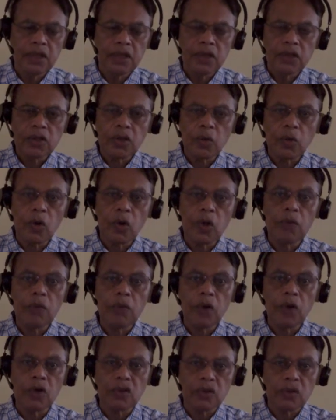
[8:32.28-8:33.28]
So volume
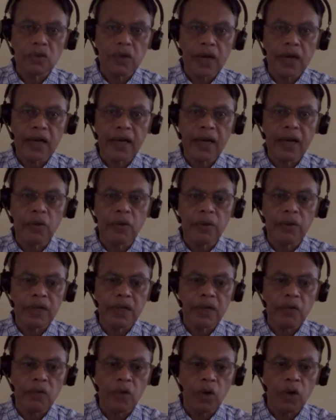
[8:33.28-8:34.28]
loss, diarrhea,
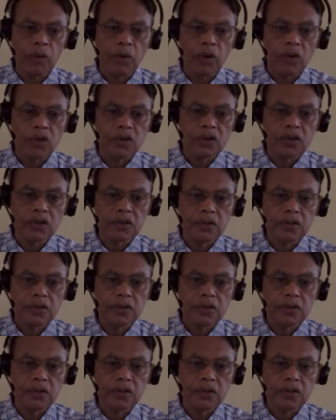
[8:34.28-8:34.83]
vomiting, volume loss.